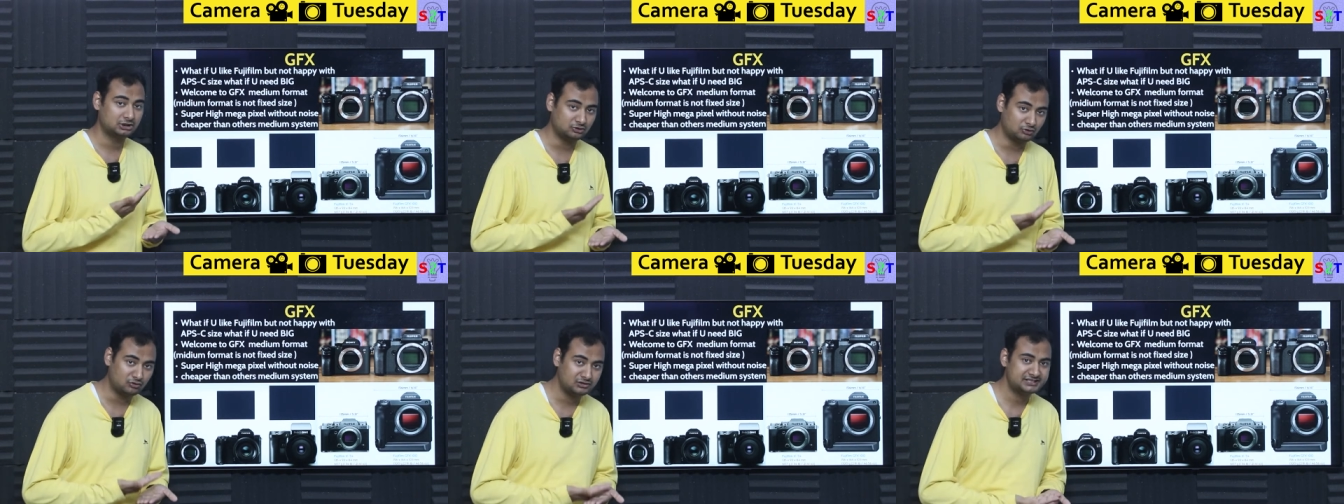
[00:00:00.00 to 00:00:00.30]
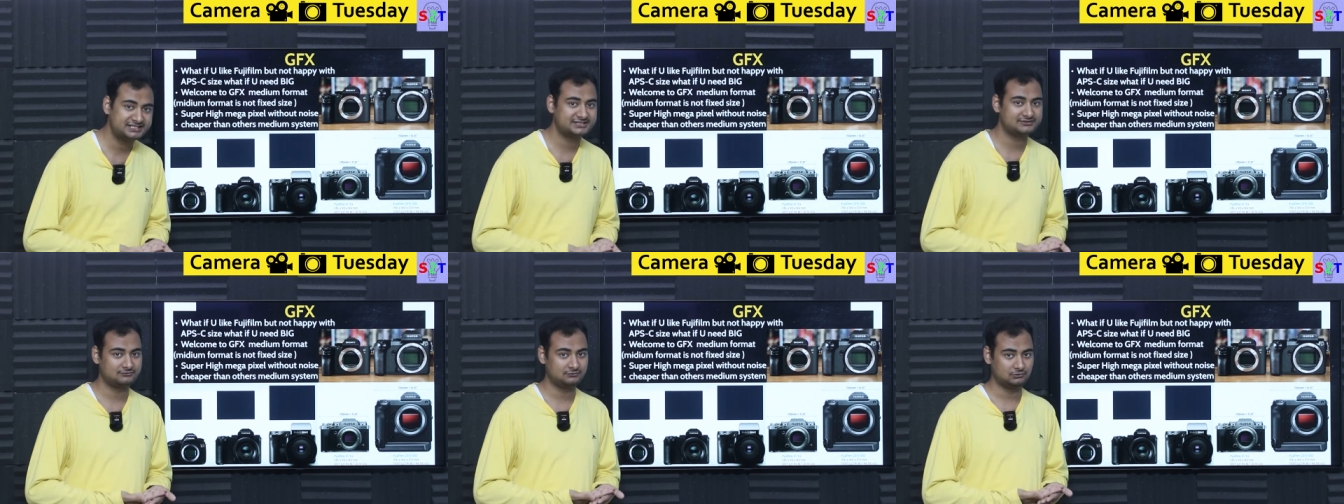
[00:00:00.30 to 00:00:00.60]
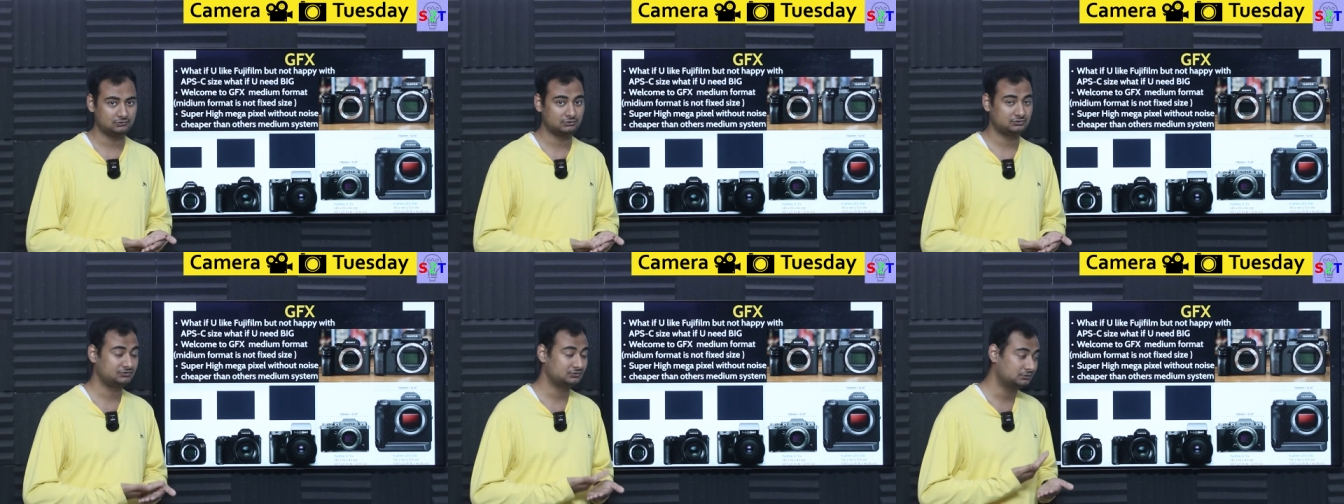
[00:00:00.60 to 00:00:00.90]
noise
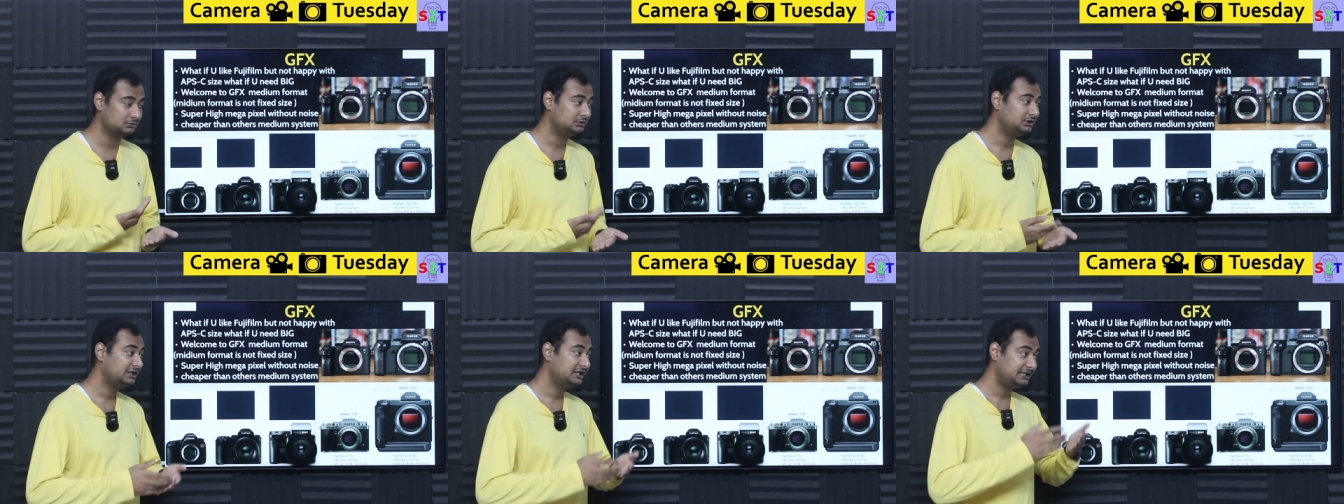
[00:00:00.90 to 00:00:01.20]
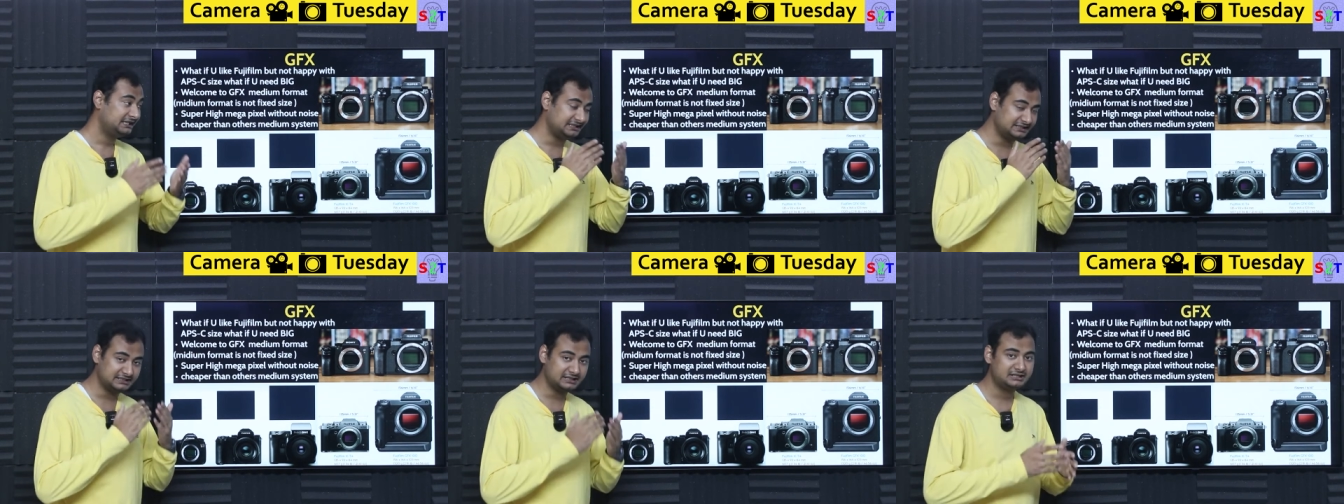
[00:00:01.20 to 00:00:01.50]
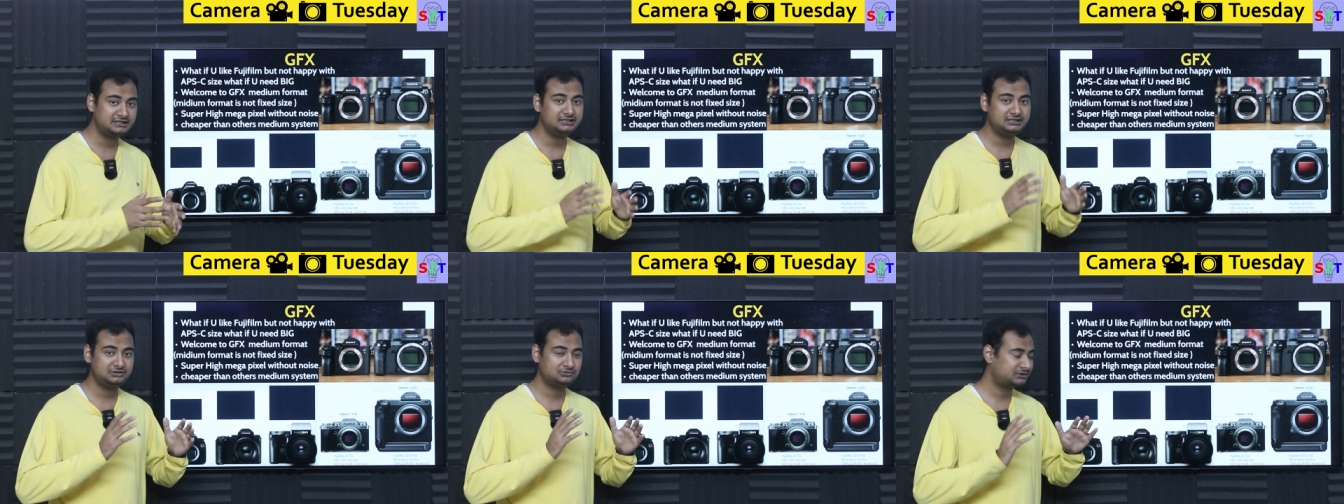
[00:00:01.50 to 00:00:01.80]
floor. So inherently,